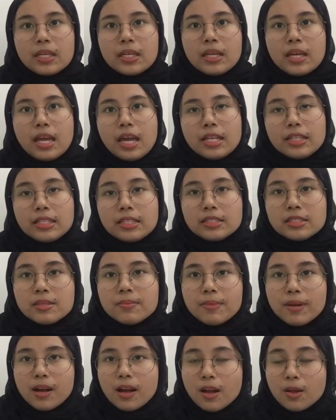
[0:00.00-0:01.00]
ATC
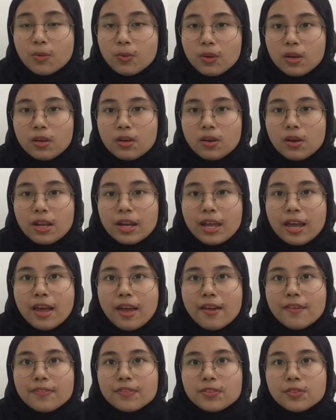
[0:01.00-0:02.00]
Berhad will not
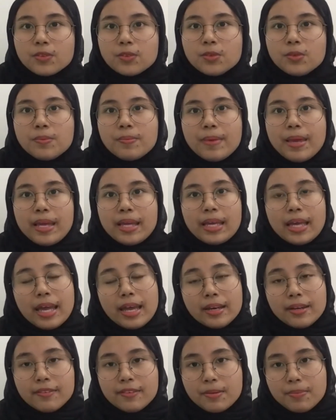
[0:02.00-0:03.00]
have to make
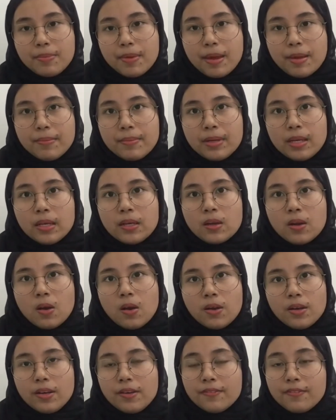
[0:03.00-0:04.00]
any repayment
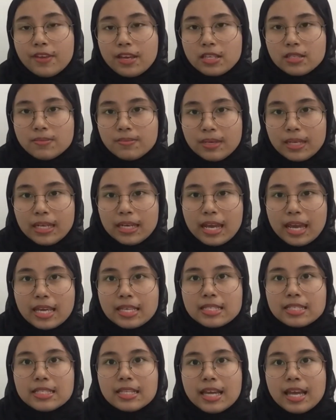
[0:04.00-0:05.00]
on investment
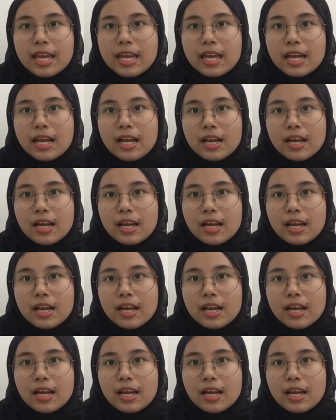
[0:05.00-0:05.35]
as they